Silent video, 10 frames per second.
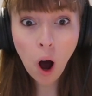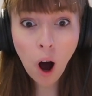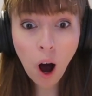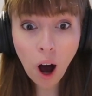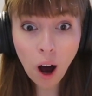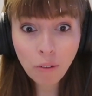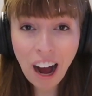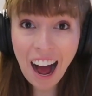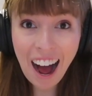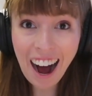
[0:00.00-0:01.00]
Oh,
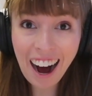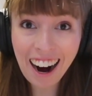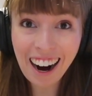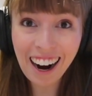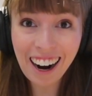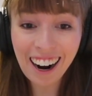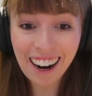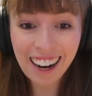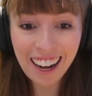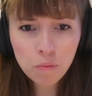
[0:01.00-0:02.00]

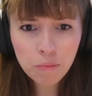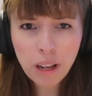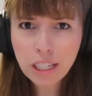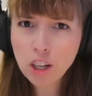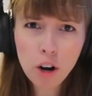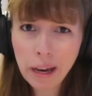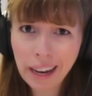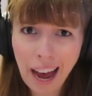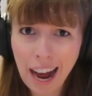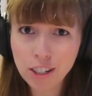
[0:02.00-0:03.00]
wow! There's gotta be a
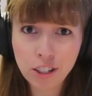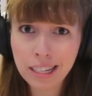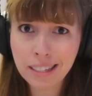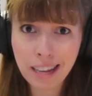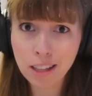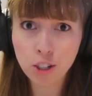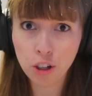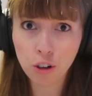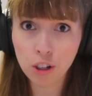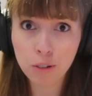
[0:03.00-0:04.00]
catch. This sounds
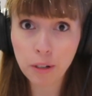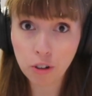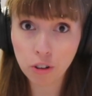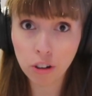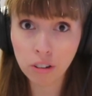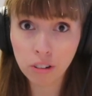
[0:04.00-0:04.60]
too good to be true.